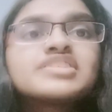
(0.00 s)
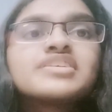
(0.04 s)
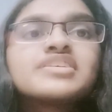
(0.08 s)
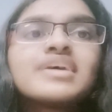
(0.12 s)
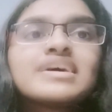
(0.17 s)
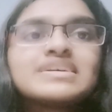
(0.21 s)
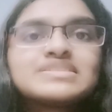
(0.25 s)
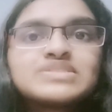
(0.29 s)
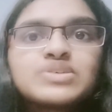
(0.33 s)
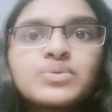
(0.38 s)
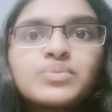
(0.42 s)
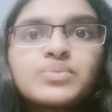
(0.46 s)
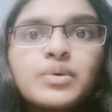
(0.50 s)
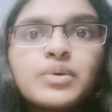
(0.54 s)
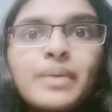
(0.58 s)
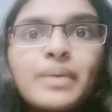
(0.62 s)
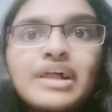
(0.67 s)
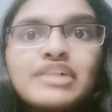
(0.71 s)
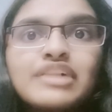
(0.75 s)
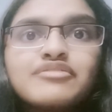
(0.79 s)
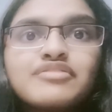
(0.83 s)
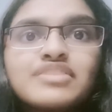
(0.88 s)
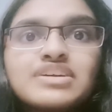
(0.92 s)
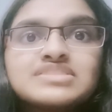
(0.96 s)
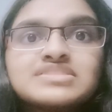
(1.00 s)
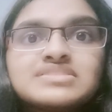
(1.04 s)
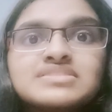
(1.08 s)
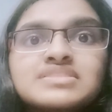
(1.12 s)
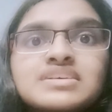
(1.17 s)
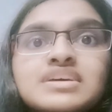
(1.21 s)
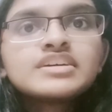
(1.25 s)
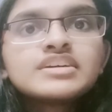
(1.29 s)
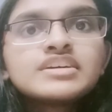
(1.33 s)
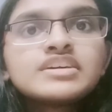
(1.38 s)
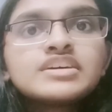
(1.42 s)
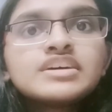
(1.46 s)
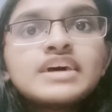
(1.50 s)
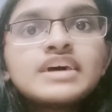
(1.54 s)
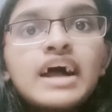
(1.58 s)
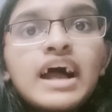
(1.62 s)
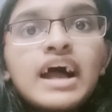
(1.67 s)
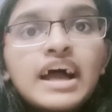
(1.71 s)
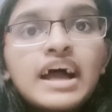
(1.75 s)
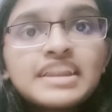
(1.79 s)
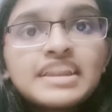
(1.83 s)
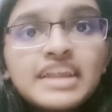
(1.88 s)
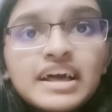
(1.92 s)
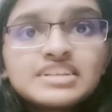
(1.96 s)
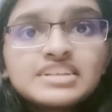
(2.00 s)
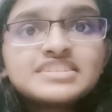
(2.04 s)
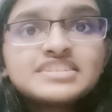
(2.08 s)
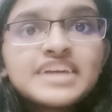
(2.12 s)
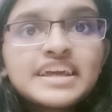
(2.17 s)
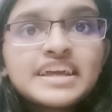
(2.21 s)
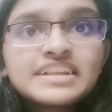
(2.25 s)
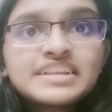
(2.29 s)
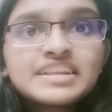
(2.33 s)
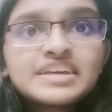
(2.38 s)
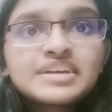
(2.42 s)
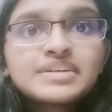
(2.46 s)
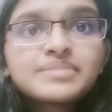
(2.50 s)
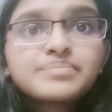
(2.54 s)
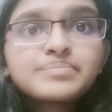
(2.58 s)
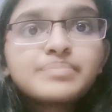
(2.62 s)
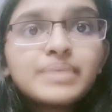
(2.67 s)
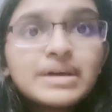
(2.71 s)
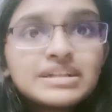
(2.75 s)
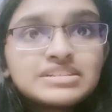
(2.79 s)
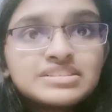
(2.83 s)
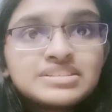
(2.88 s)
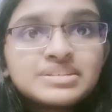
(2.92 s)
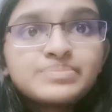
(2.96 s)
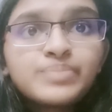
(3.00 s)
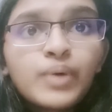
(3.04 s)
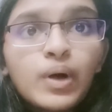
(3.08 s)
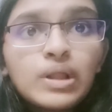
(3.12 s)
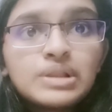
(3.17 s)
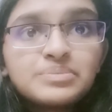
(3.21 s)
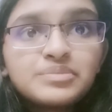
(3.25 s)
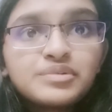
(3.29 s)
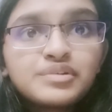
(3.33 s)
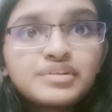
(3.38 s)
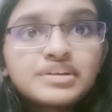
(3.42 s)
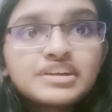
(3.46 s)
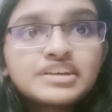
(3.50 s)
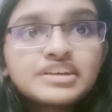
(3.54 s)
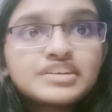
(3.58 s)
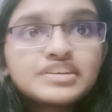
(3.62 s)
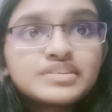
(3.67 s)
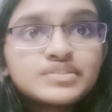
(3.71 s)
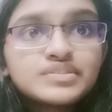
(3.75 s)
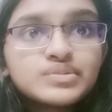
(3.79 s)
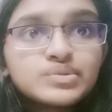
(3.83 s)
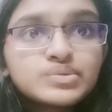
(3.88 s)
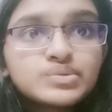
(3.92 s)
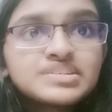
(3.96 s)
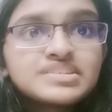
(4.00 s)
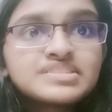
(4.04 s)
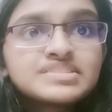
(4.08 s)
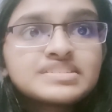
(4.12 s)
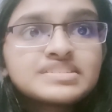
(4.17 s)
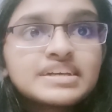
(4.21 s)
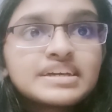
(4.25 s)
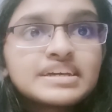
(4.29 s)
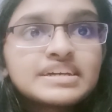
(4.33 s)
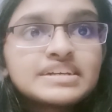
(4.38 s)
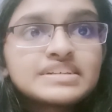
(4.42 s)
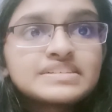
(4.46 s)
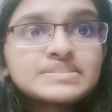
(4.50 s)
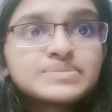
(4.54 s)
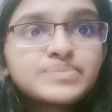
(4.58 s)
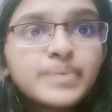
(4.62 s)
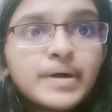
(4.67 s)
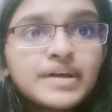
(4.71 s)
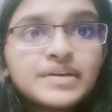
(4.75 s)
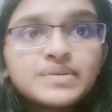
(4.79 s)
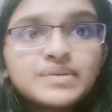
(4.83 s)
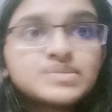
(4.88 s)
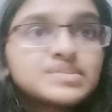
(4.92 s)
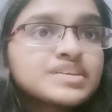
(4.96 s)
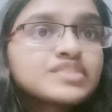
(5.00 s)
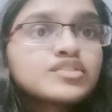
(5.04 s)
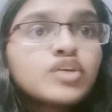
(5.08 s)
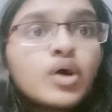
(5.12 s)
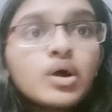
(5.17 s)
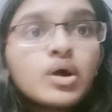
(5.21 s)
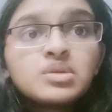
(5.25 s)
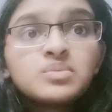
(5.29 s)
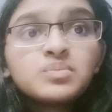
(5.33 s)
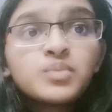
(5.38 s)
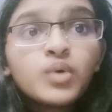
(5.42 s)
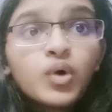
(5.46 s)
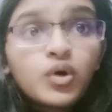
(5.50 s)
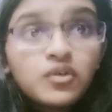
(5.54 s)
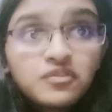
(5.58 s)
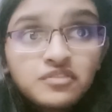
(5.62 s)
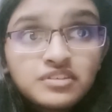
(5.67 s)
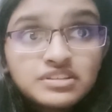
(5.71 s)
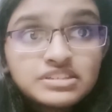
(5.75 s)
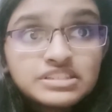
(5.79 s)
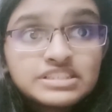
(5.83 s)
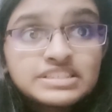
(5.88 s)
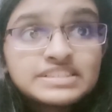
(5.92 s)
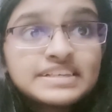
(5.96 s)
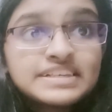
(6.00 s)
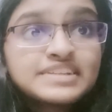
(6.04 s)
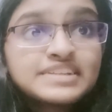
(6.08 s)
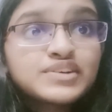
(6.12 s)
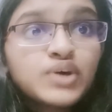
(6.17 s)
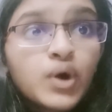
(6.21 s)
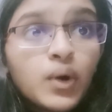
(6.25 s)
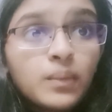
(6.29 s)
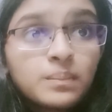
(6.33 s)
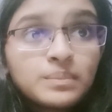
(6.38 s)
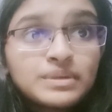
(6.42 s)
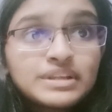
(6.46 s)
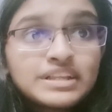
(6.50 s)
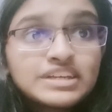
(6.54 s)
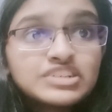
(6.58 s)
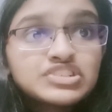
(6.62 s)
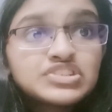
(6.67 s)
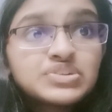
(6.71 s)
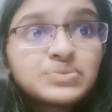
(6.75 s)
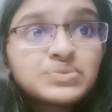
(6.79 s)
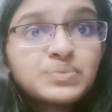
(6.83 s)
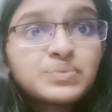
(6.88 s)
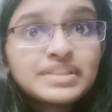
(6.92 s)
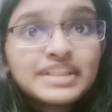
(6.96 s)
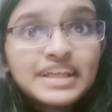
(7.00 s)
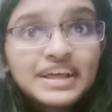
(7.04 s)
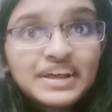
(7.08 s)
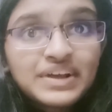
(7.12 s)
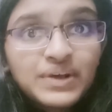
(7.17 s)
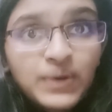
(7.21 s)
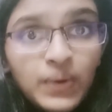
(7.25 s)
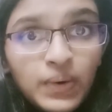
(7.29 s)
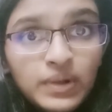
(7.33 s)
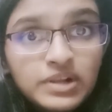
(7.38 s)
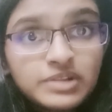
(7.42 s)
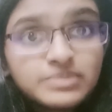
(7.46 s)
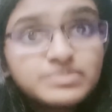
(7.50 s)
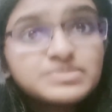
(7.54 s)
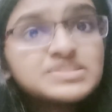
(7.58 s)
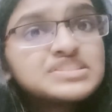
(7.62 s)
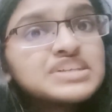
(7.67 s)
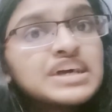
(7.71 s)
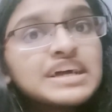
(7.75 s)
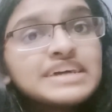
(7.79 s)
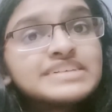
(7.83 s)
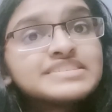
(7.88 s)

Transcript: as your mobile phase. Another technique Benson Polymeric uses is by using column ovens in combination with their columns,